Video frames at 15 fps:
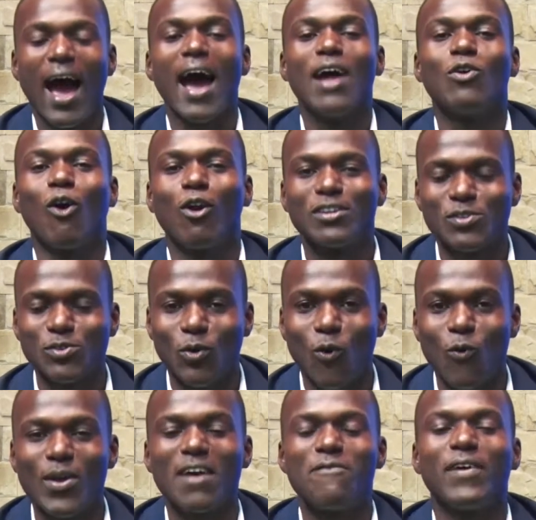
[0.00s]
And also,
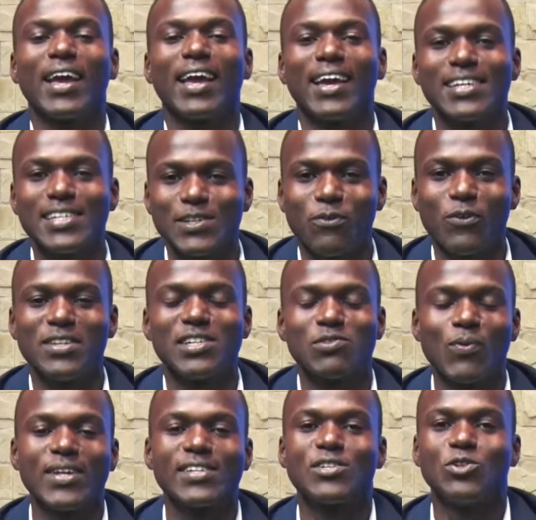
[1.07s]
we have a guest for this
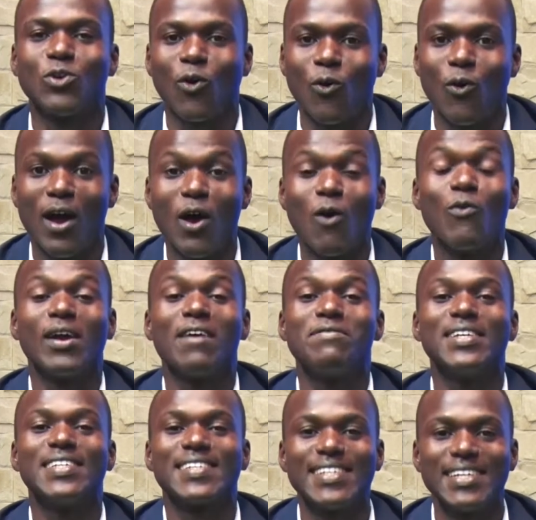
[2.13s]
week's show. We have
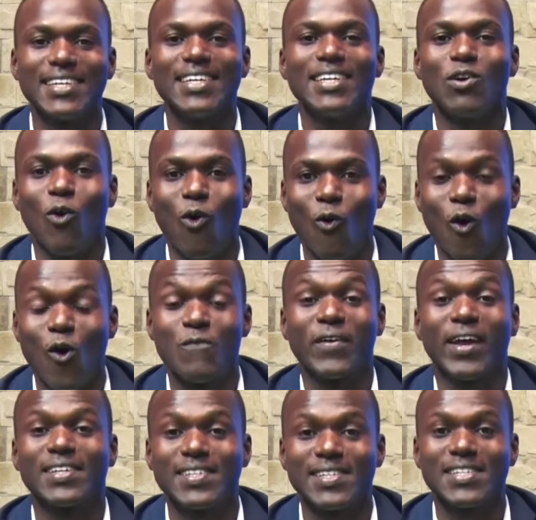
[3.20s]
the CEO of
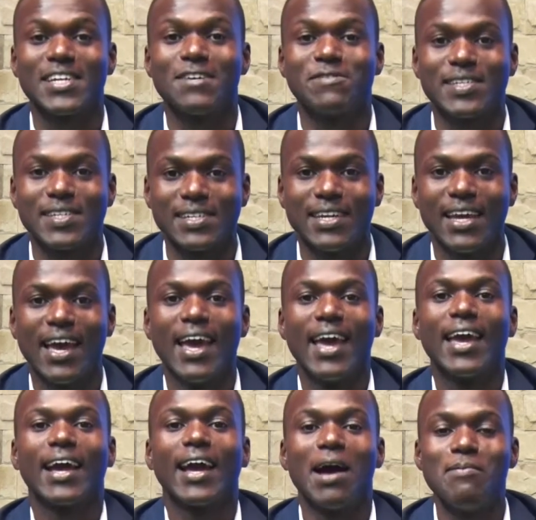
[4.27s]
KCCFC
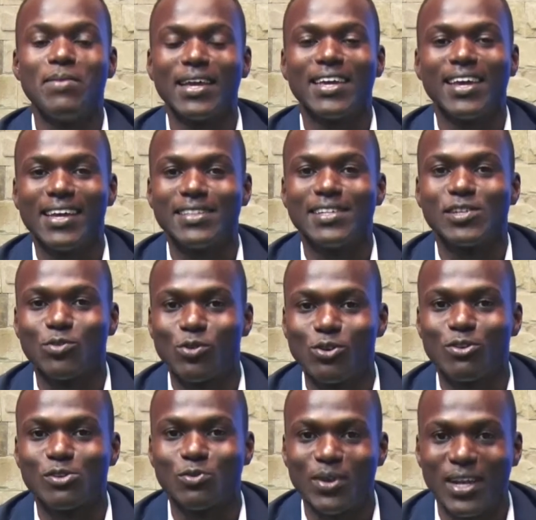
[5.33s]
coming here in the
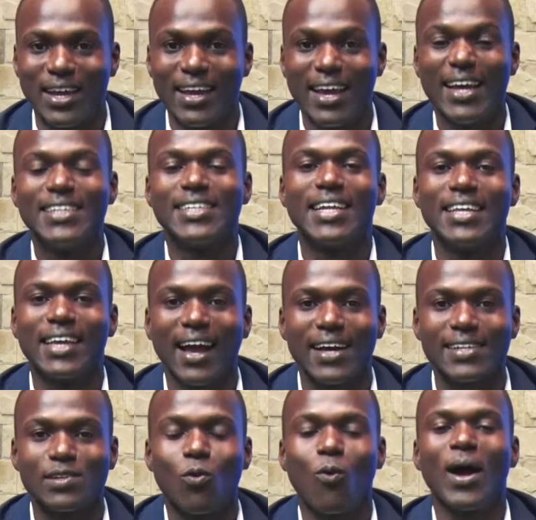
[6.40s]
studios today, telling
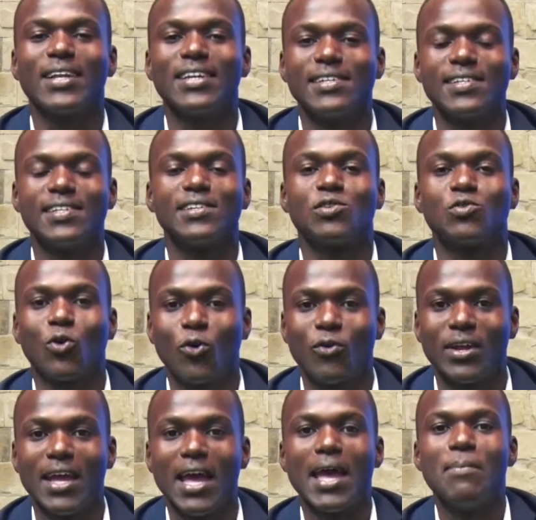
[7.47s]
us what is the
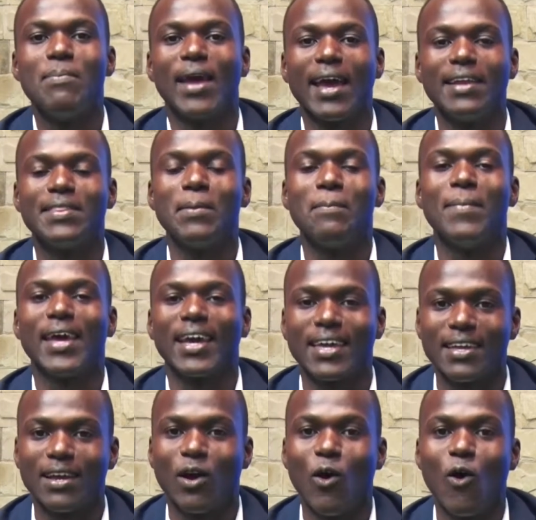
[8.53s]
story behind the
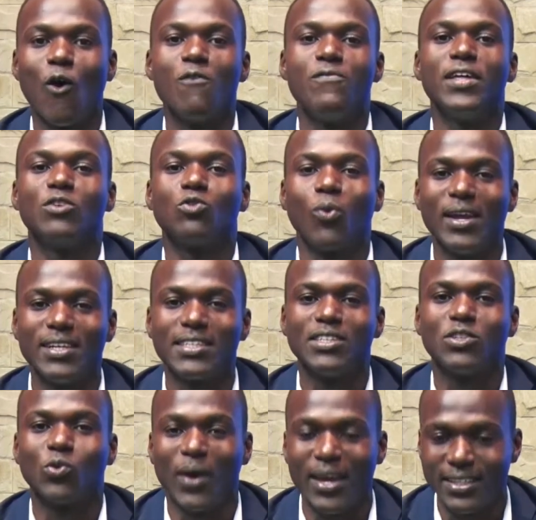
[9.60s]
making of the
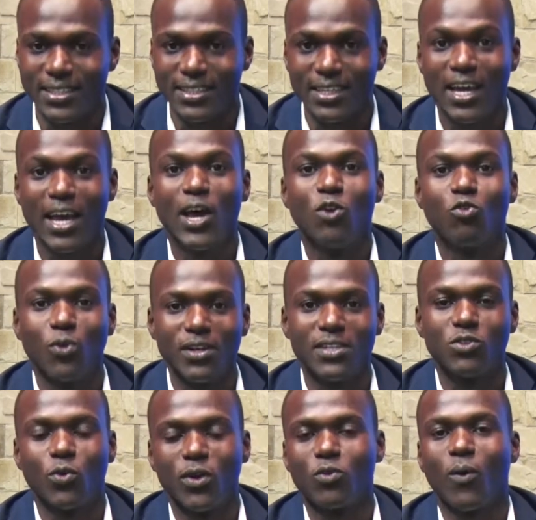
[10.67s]

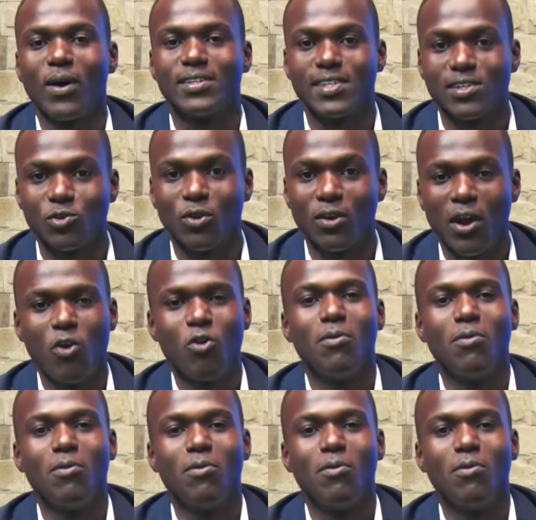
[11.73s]
2020-2021 season.